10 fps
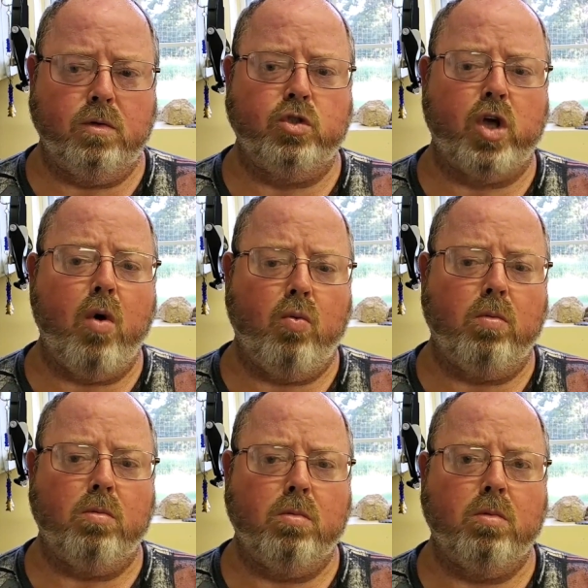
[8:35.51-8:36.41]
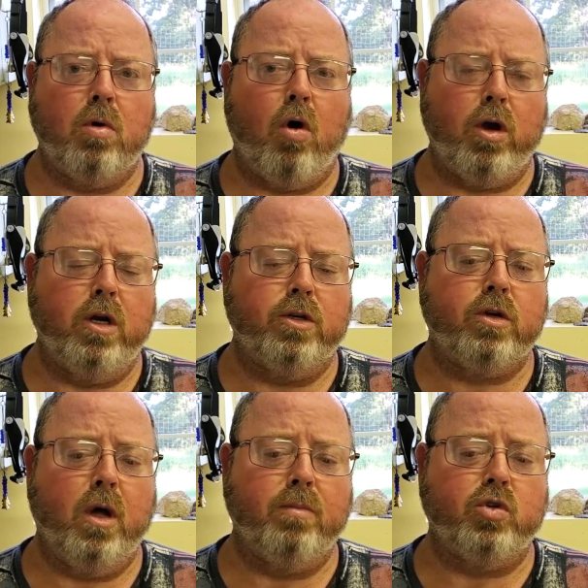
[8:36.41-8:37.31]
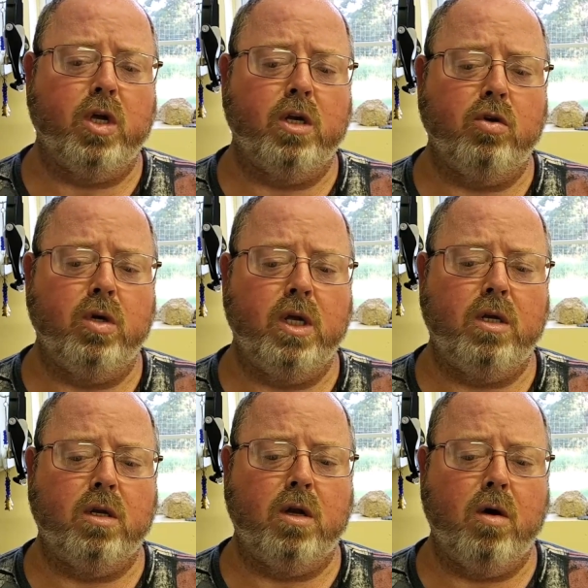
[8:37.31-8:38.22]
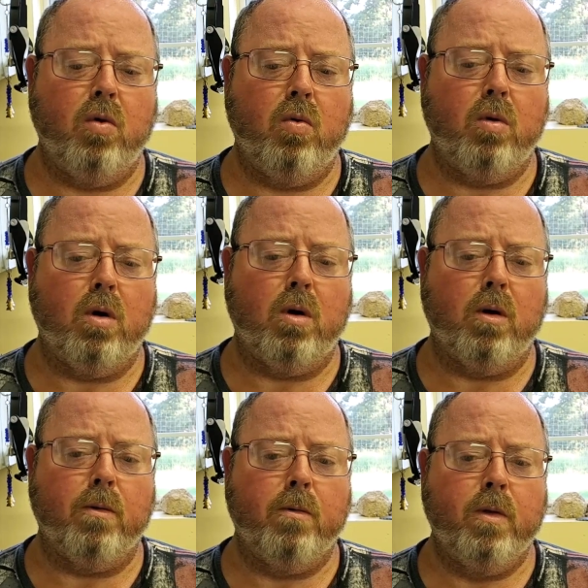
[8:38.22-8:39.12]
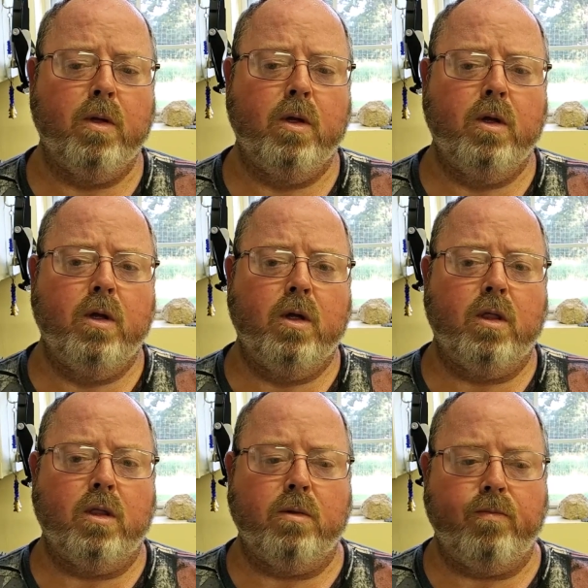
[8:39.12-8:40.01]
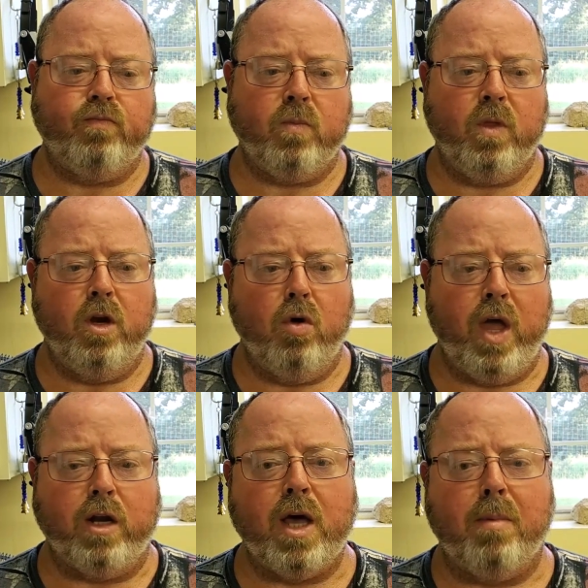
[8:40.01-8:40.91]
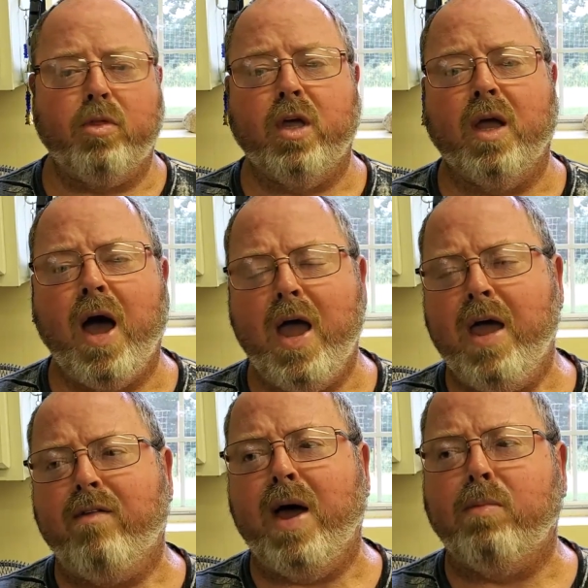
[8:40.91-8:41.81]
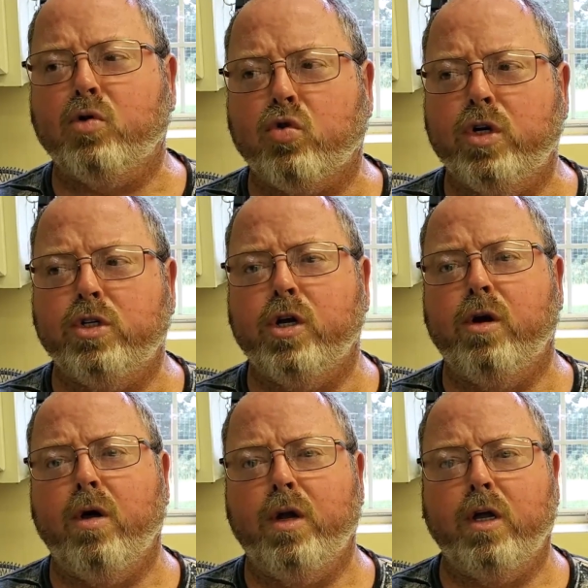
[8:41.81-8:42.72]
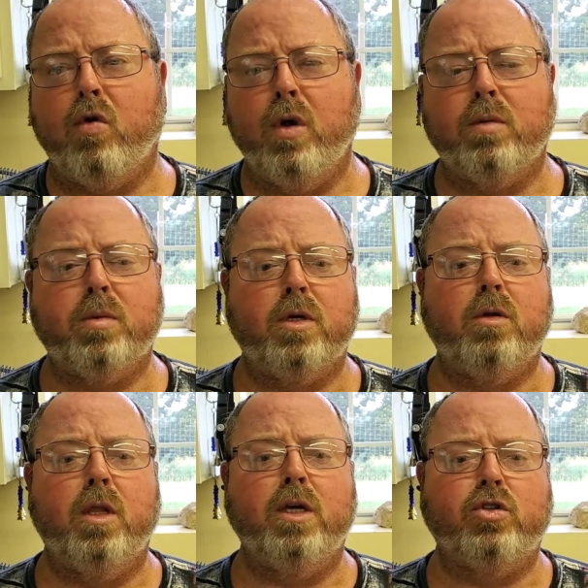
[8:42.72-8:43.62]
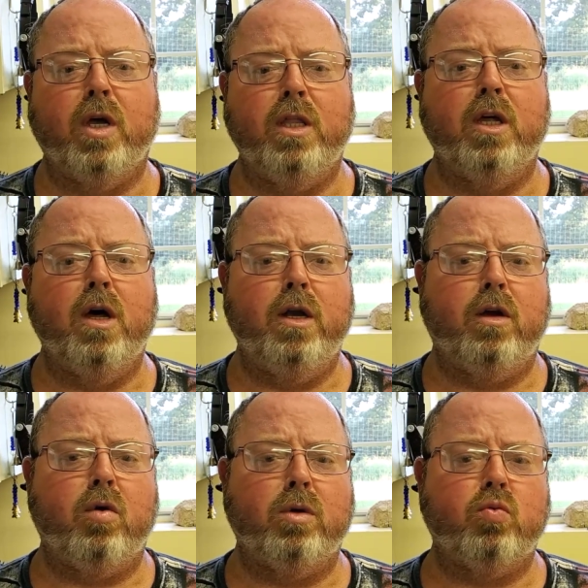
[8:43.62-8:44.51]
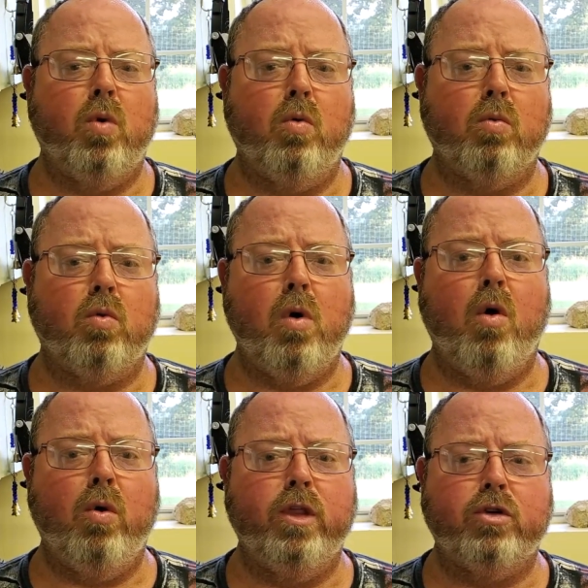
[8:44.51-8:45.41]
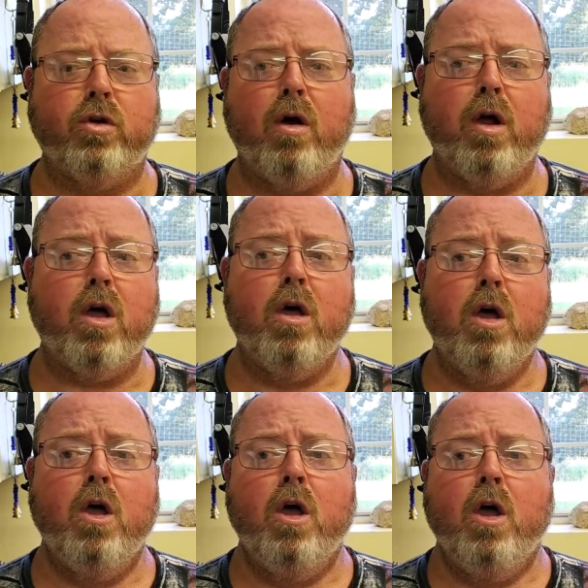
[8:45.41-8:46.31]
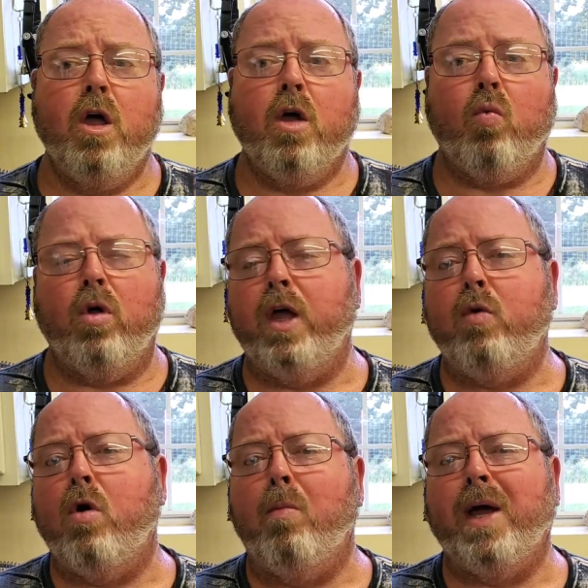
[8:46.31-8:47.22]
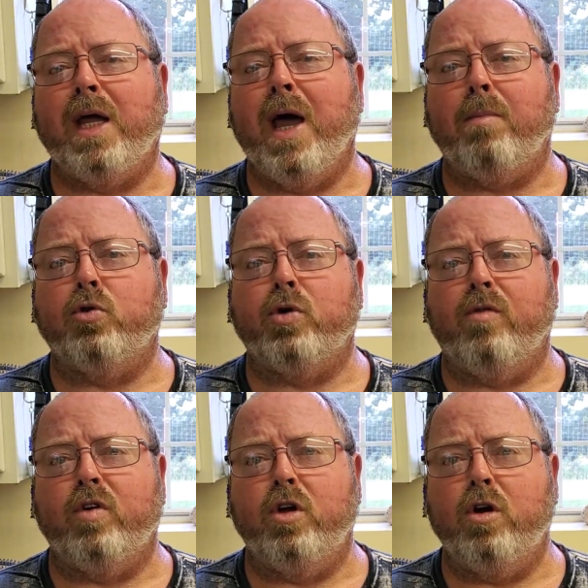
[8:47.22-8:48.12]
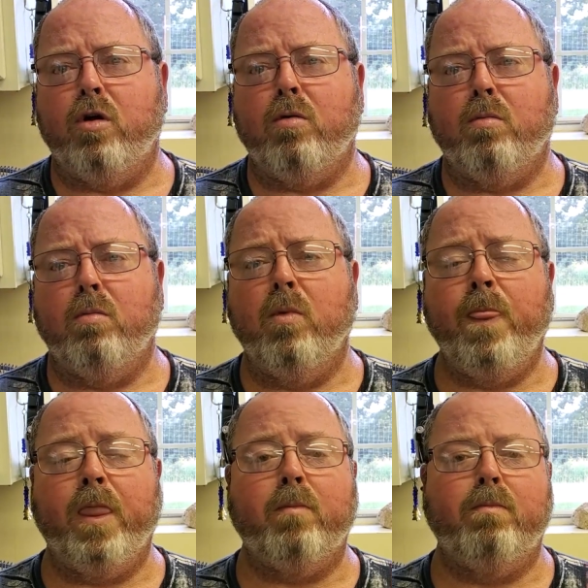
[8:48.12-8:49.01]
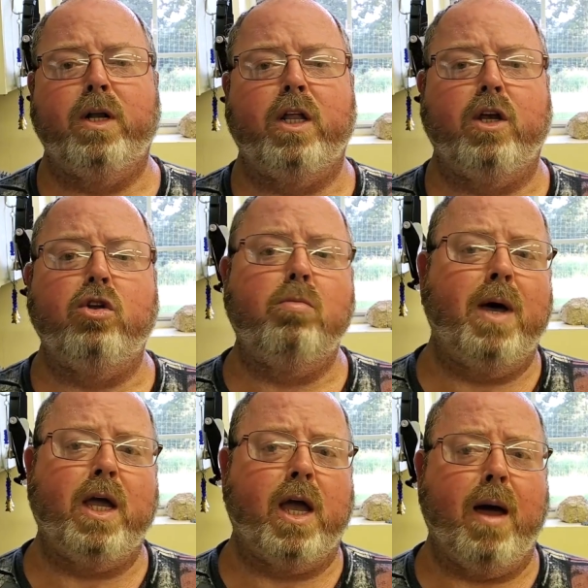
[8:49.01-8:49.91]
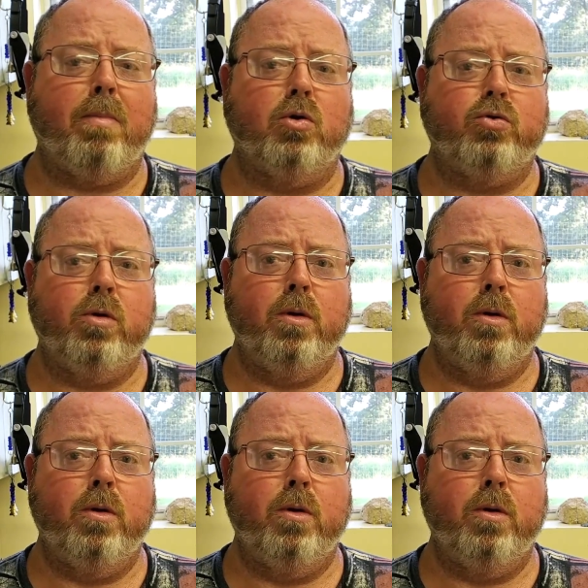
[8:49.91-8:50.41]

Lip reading: zone hardiness comes in. You need to know that type of thing. I have apple trees here, Honeycrisps. They say that Honeycrisp won't grow in this area. Well, they won't make apples every year, but they do make apples.